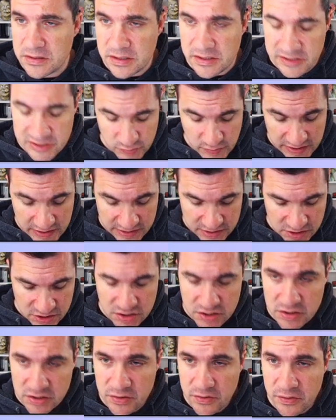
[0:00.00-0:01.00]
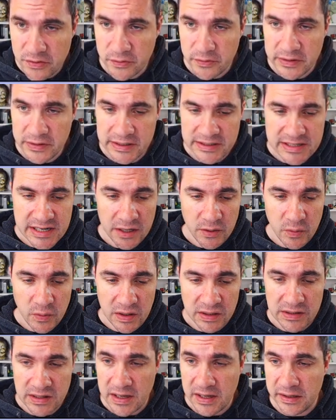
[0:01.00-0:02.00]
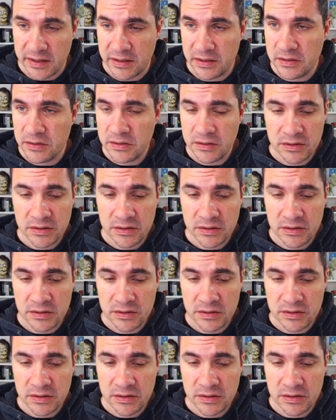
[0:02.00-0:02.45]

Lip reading: to the Switch through Nintendo Online.